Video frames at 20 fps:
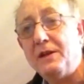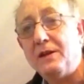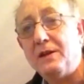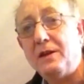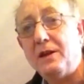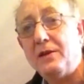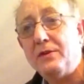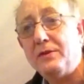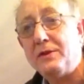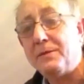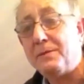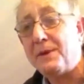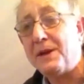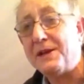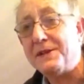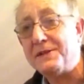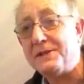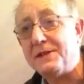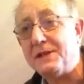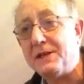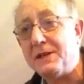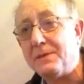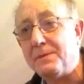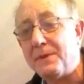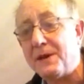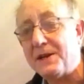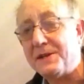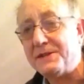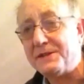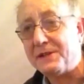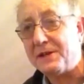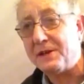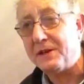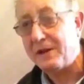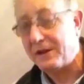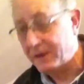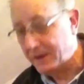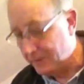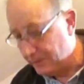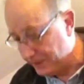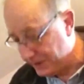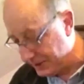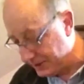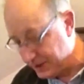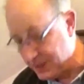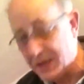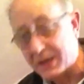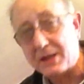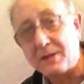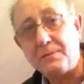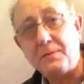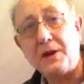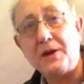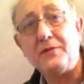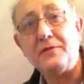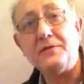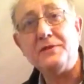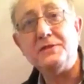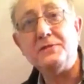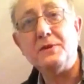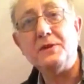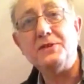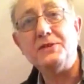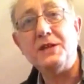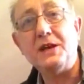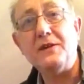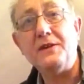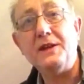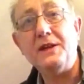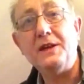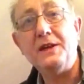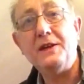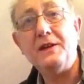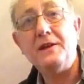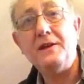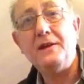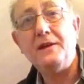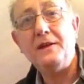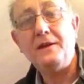low capacity capacitor. There's a little micro switch down here.